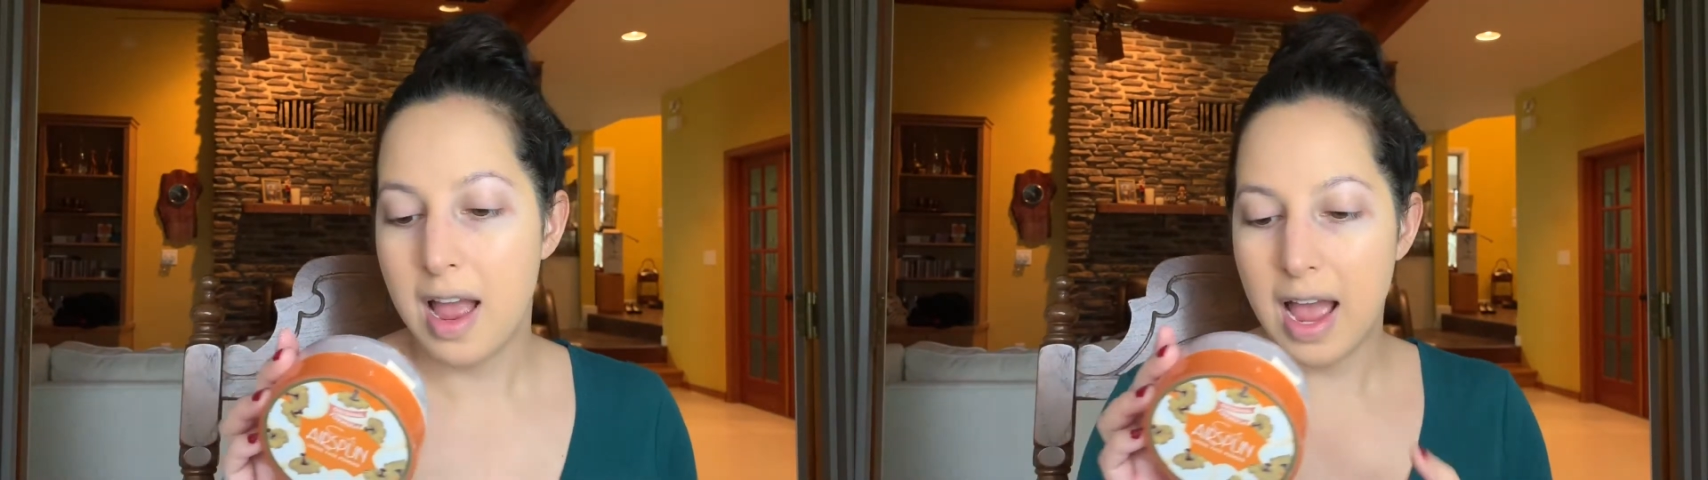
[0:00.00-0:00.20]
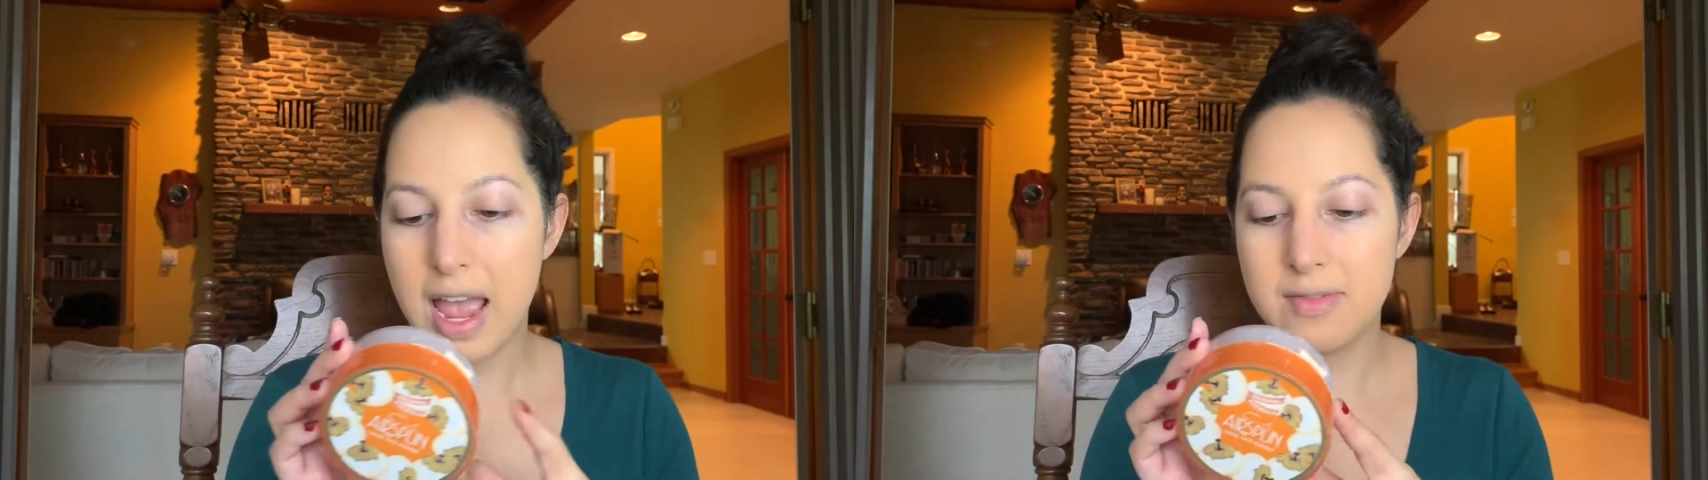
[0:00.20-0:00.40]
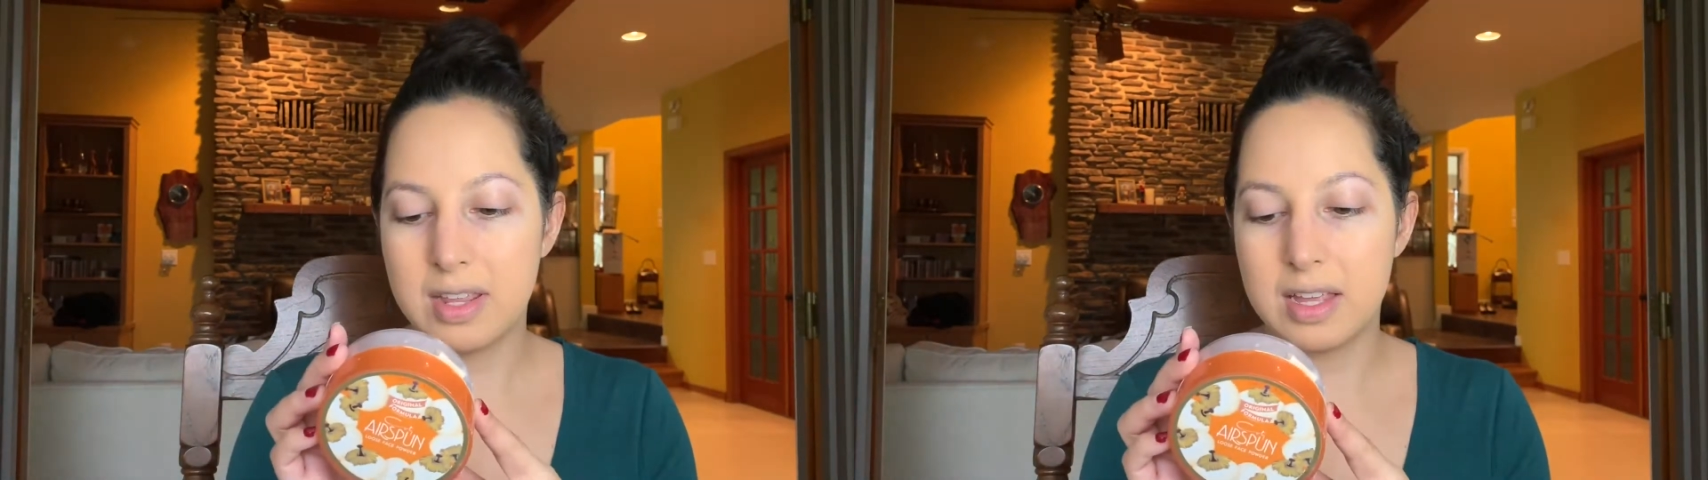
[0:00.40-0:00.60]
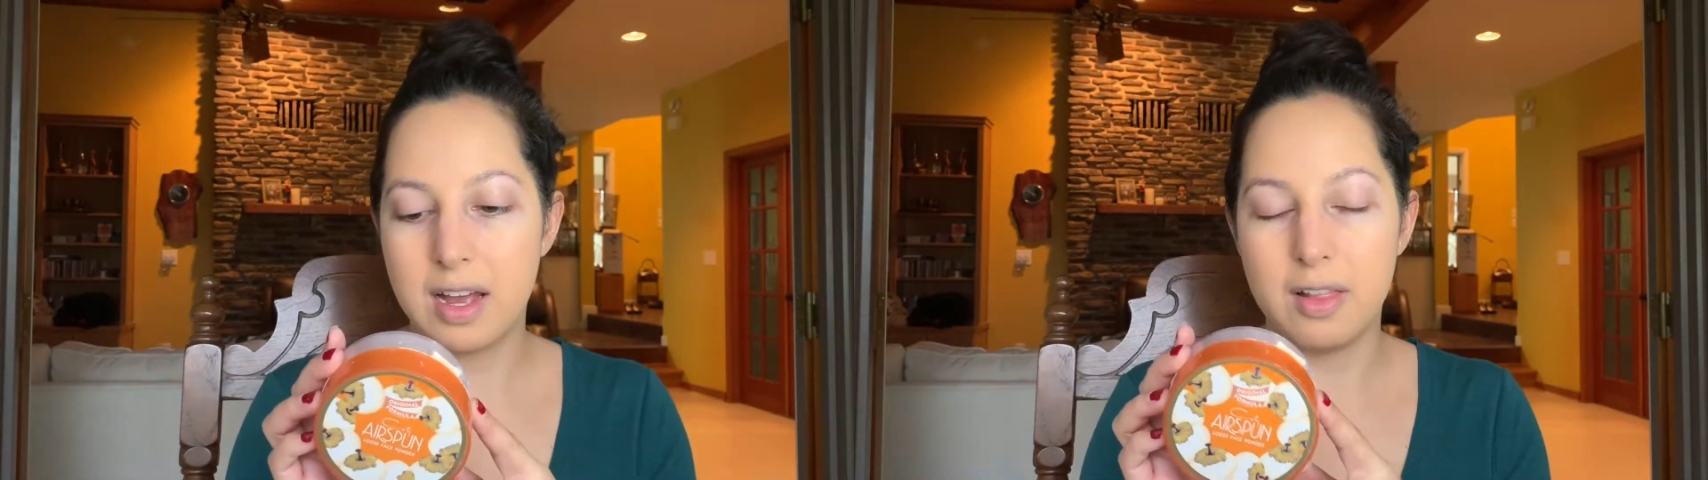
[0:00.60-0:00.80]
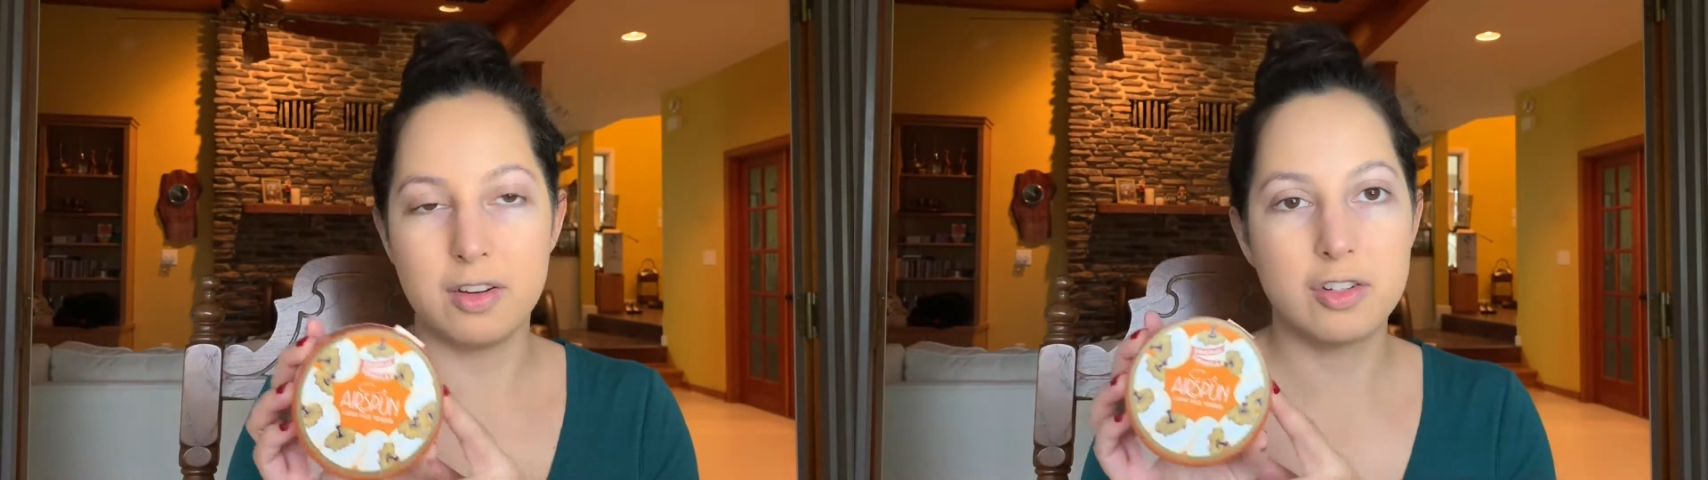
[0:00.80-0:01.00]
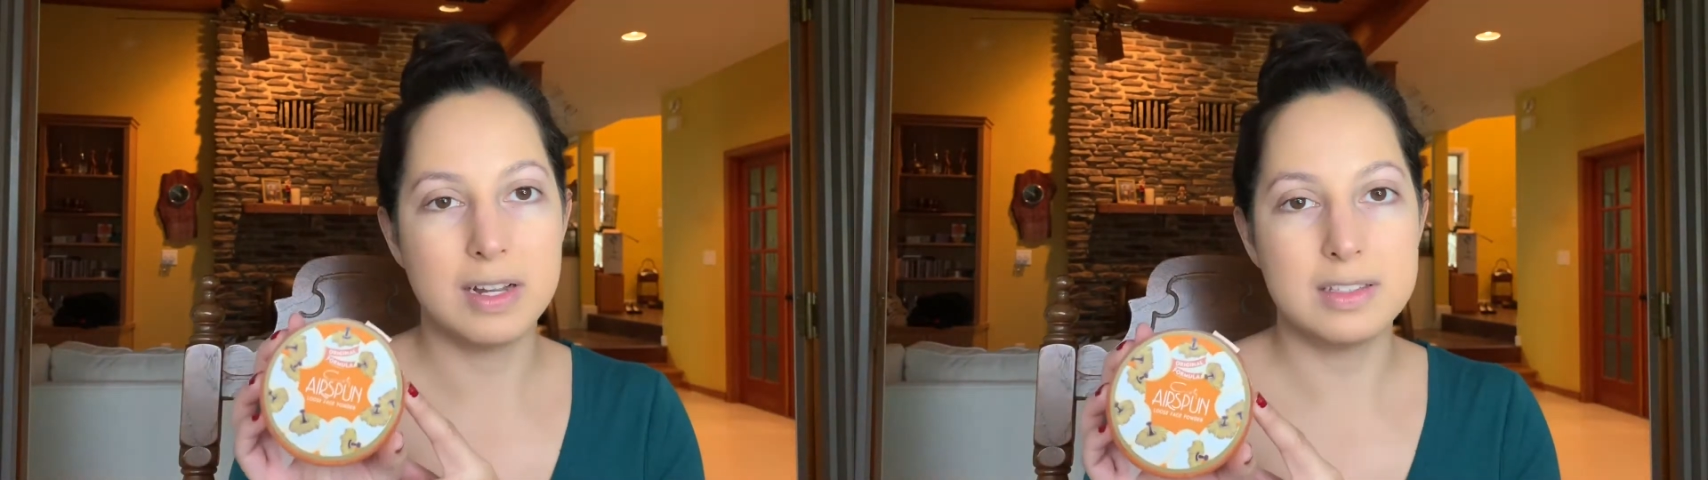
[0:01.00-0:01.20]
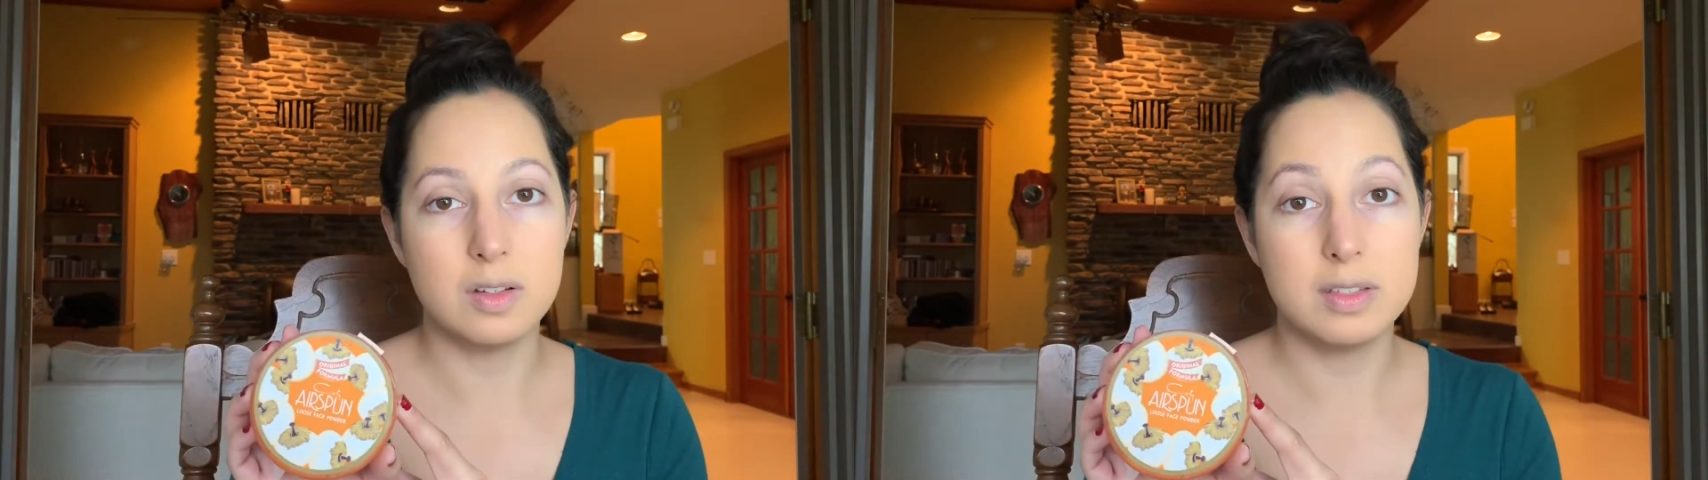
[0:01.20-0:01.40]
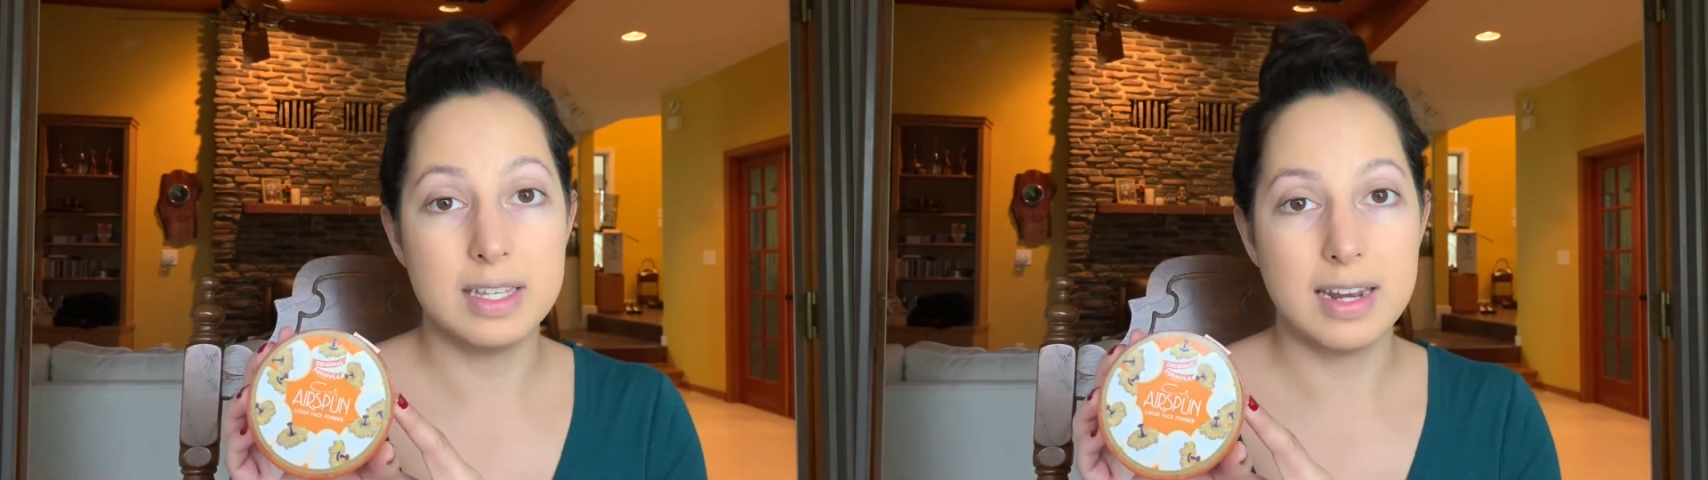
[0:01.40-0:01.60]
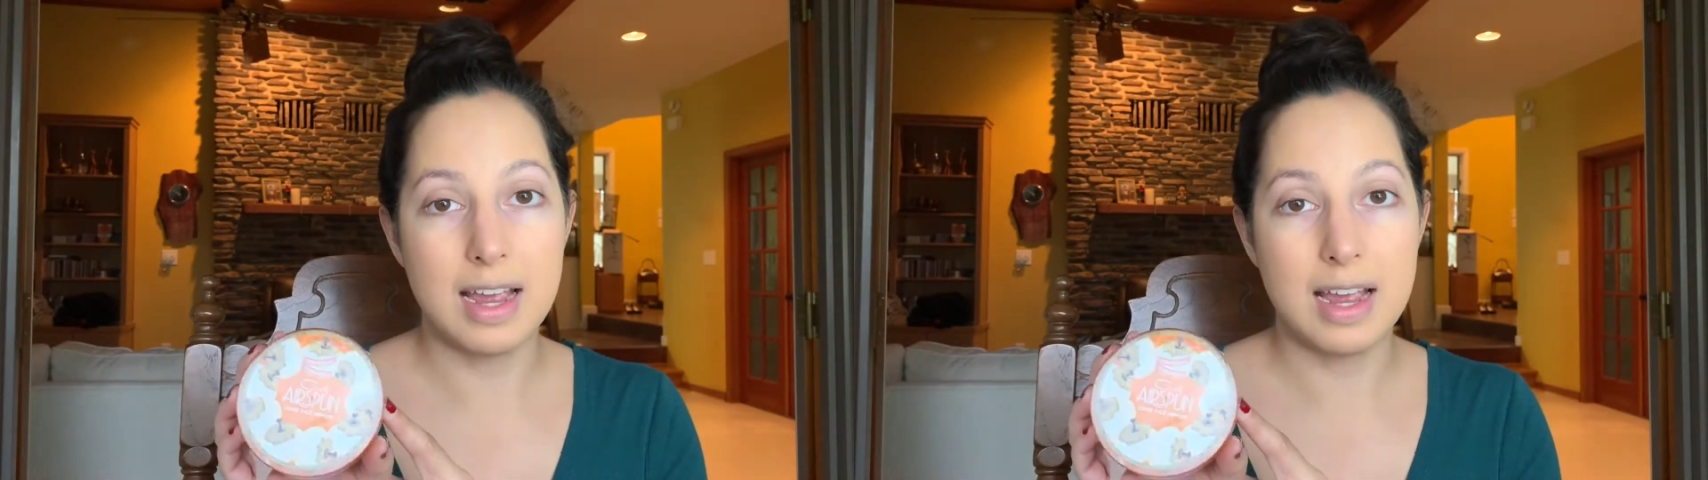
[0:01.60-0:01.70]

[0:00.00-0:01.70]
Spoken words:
I have it in the color Translucent